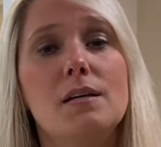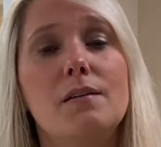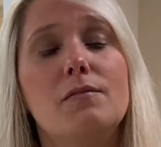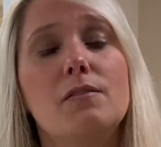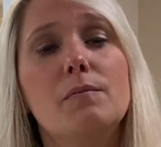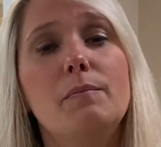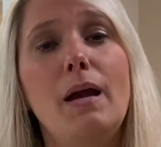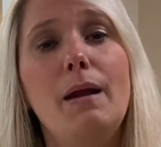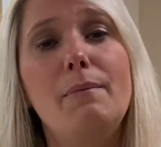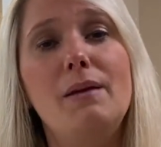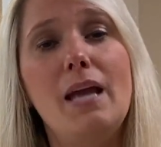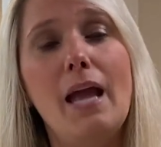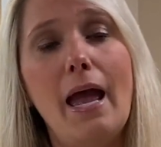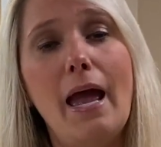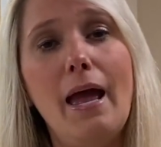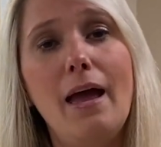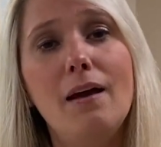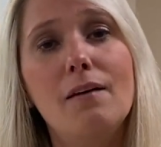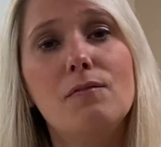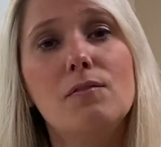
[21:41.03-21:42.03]
If your baby
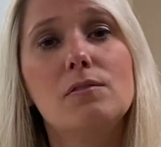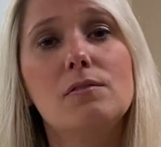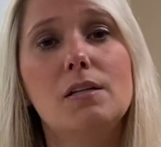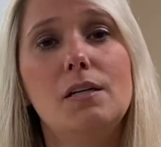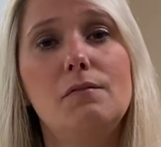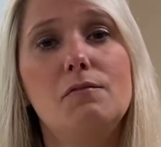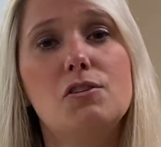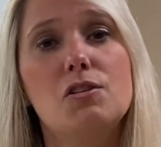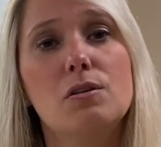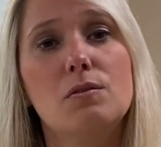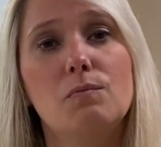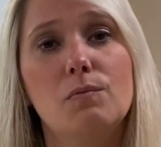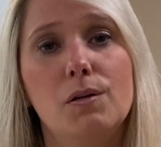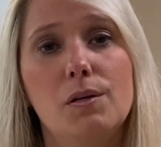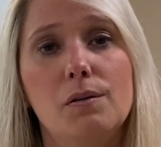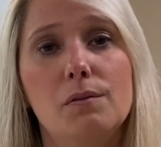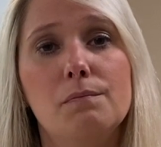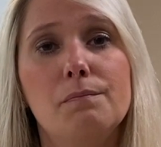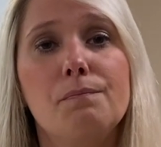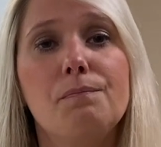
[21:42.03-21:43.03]
ever leaves your
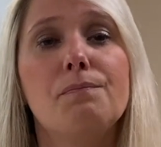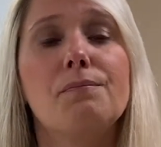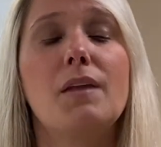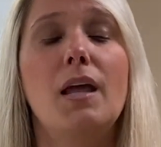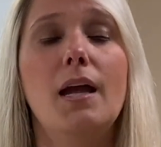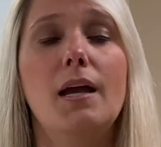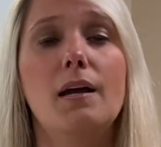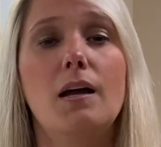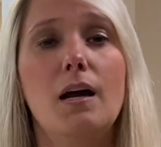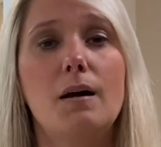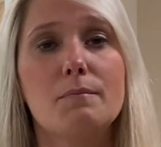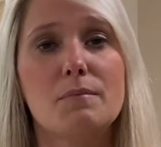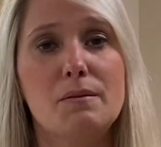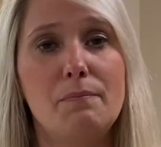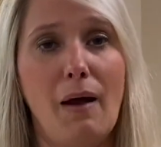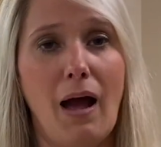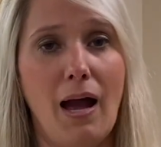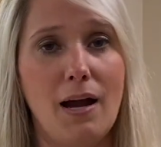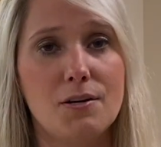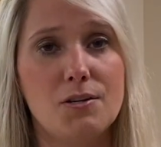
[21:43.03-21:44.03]
room and comes
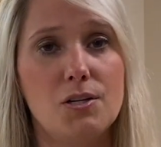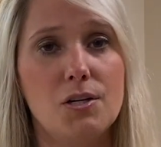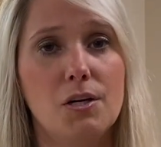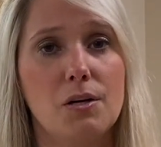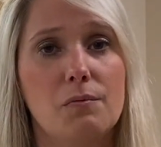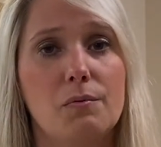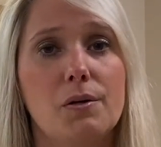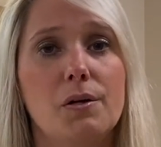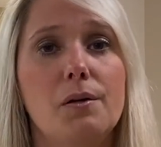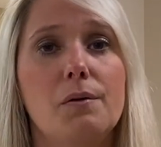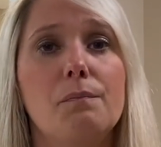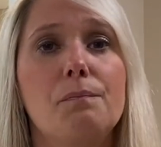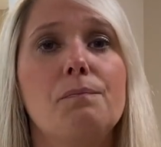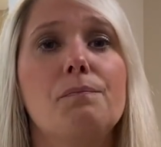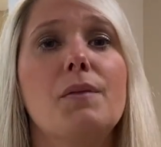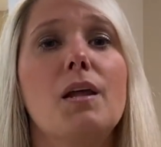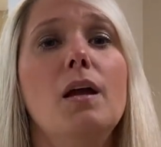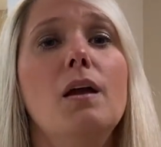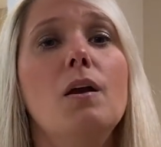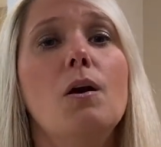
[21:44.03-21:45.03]
back to your room,
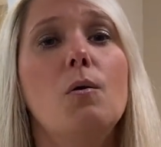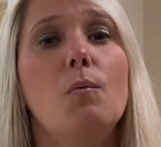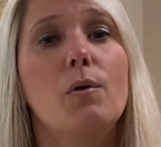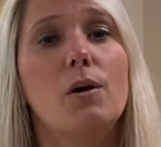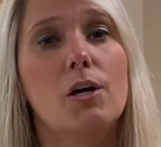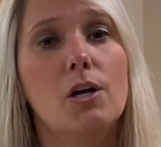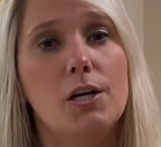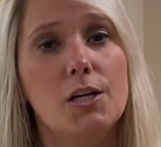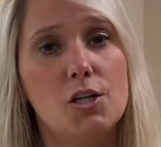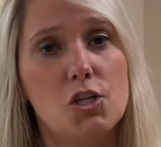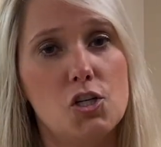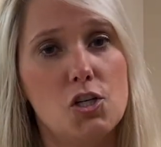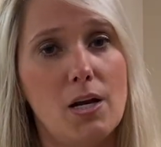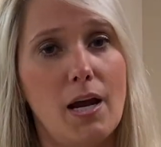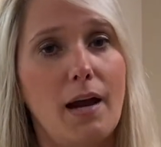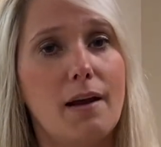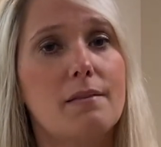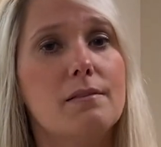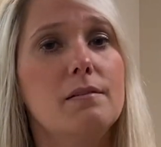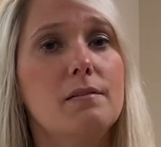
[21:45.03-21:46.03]
we're going to
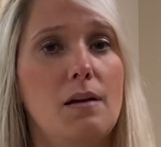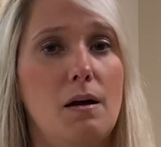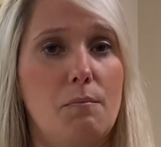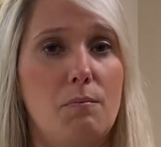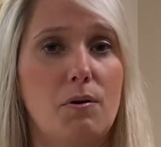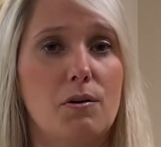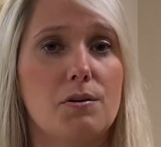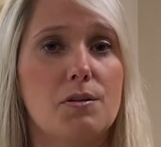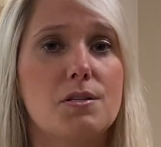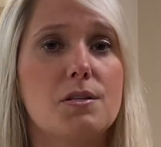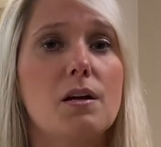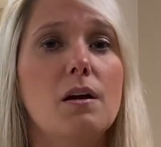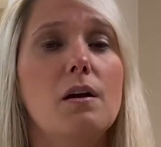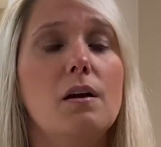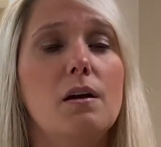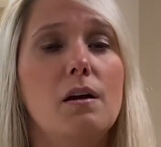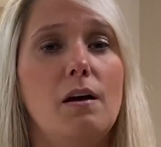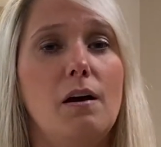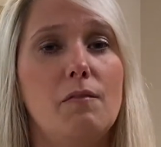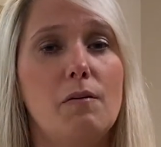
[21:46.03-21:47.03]
check the numbers
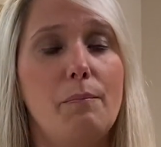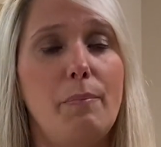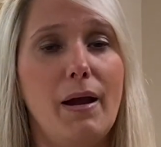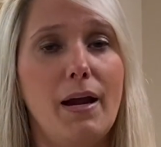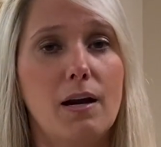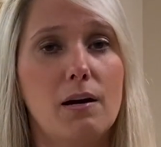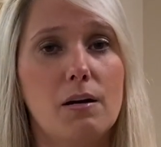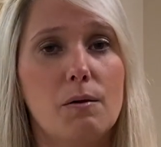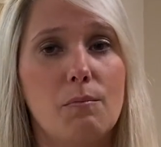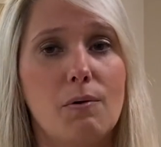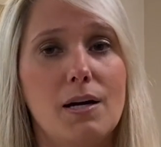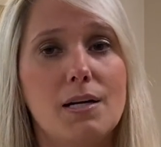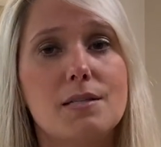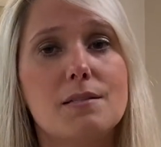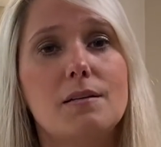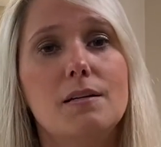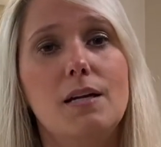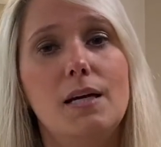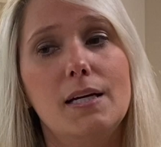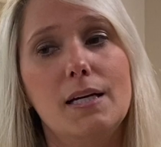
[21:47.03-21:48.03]
of a parent
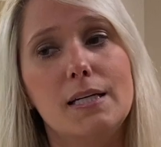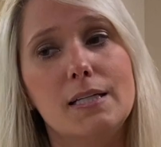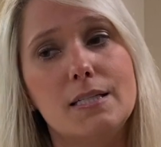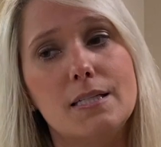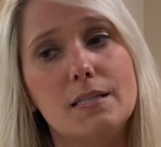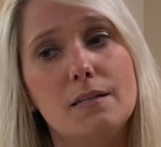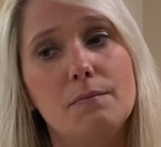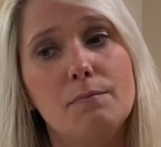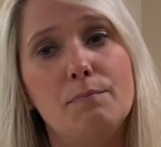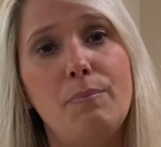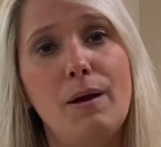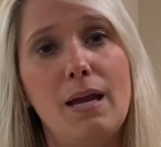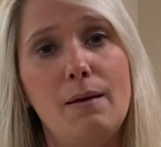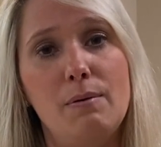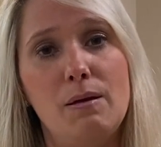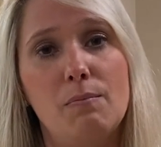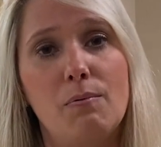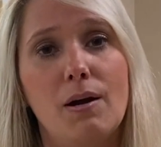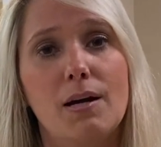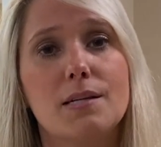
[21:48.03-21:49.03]
bracelet against a
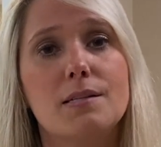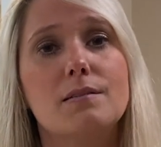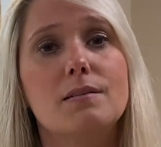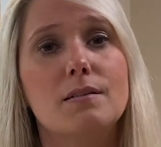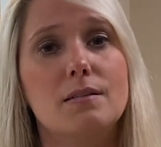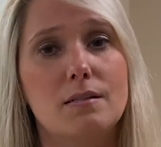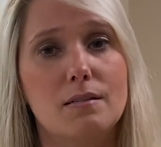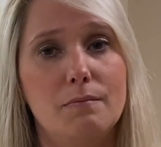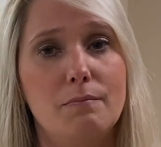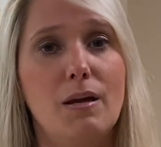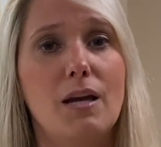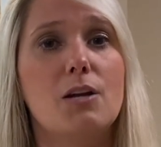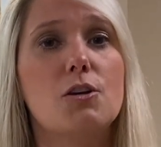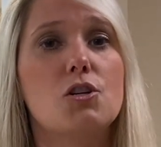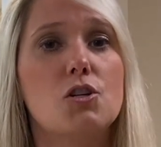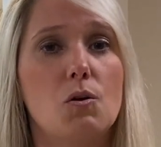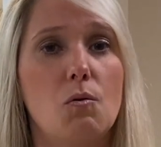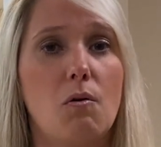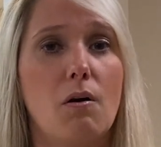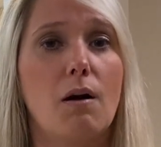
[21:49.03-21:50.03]
baby bracelet to make
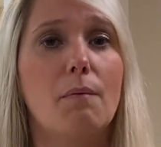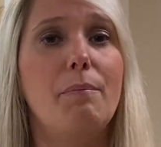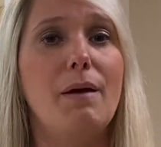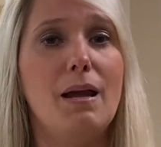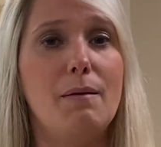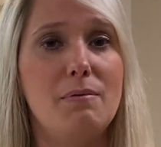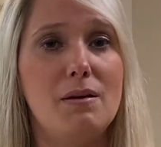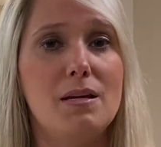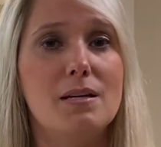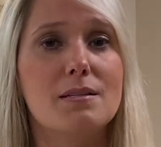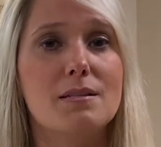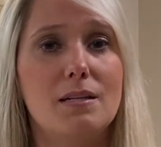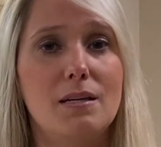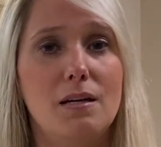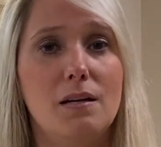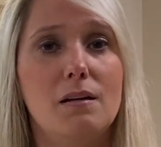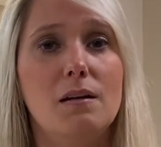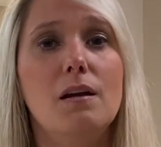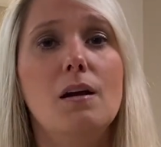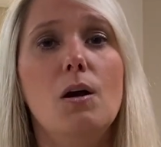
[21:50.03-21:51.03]
sure baby is
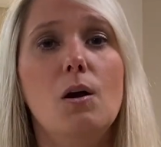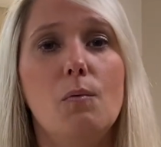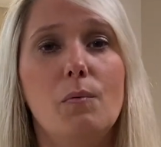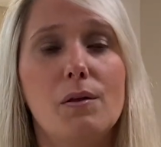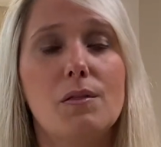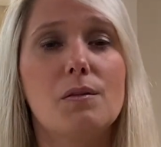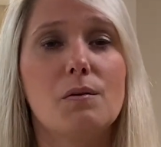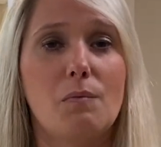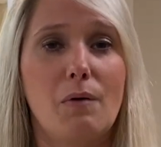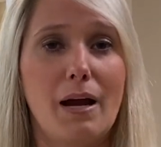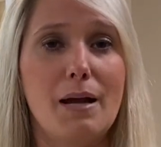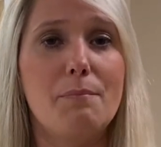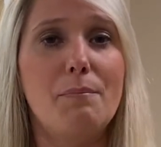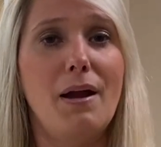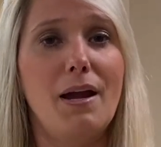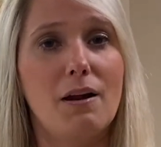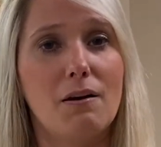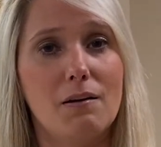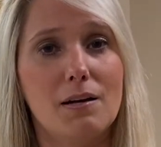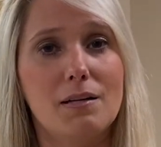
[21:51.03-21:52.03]
in with the right
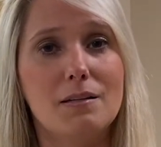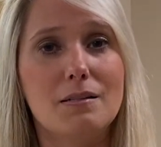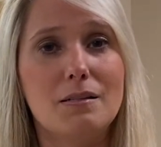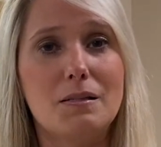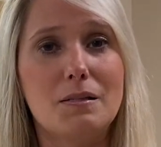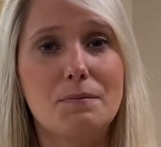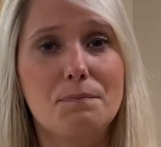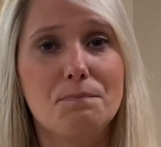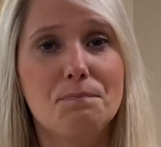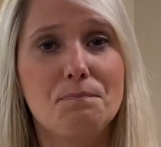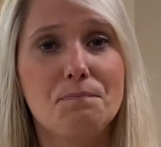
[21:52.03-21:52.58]
parents.